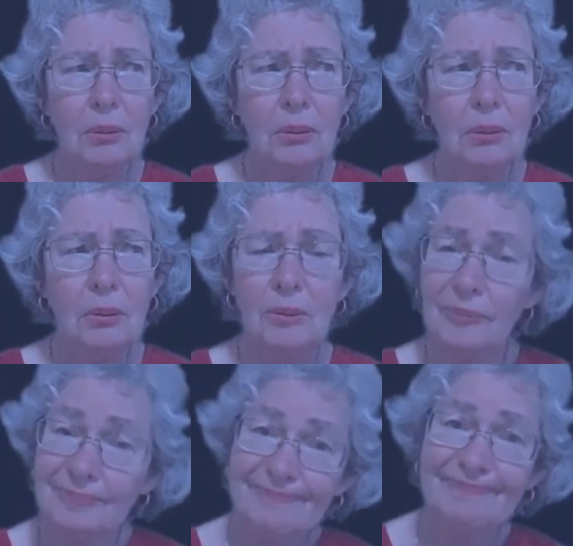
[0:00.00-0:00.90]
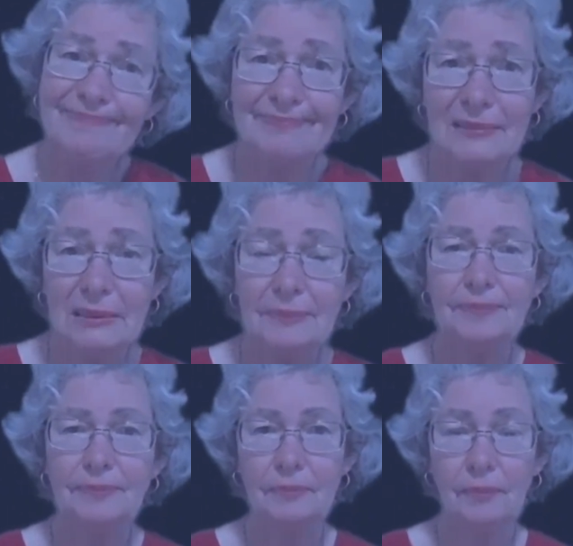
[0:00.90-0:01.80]
But we're going to see you again on our
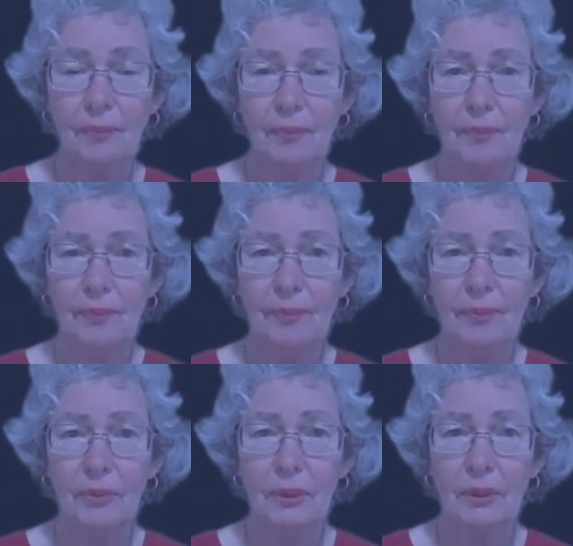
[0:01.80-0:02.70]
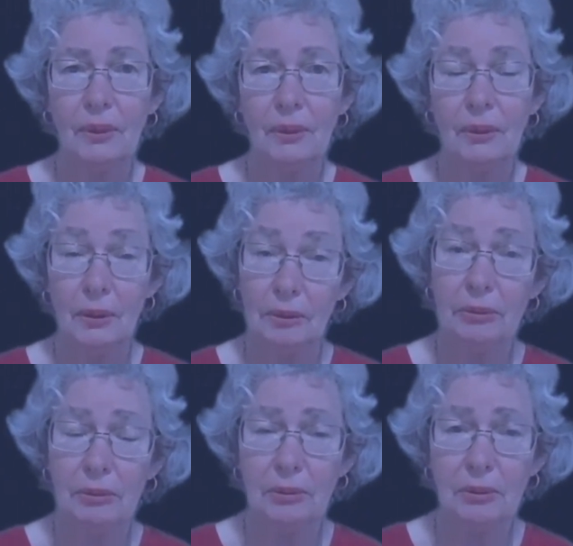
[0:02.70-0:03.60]
next episode, and I might be able to
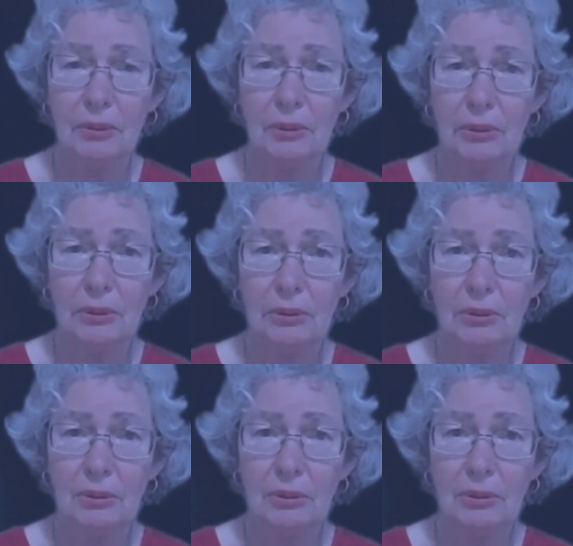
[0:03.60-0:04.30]
update you if we're